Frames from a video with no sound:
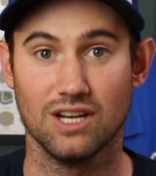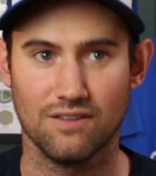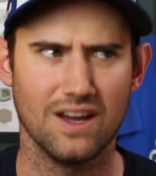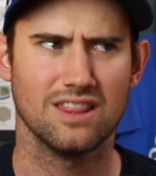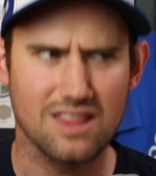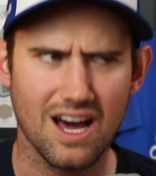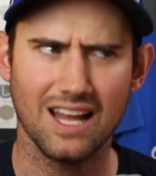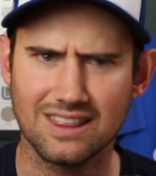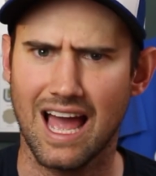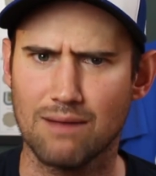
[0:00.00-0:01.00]
If I
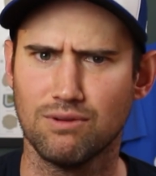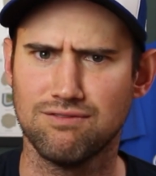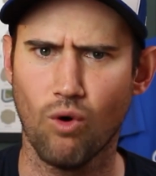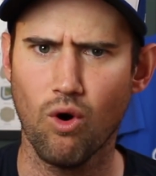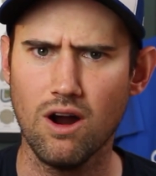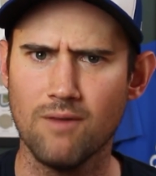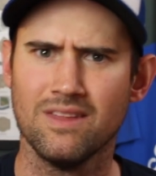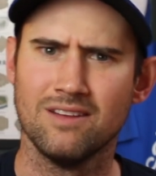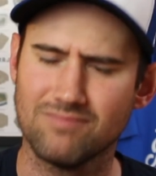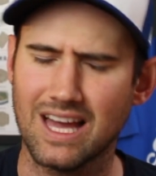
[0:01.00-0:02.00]
thought that before,
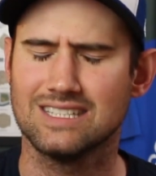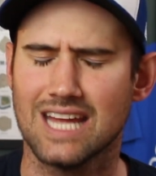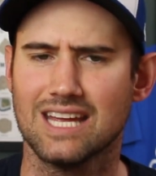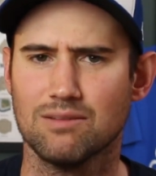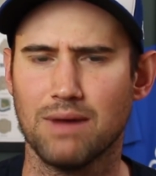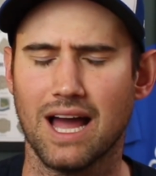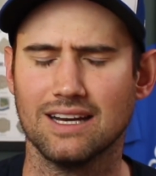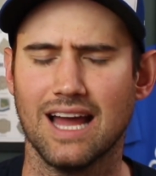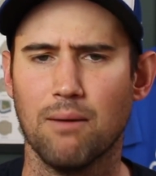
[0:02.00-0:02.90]
I take it back now.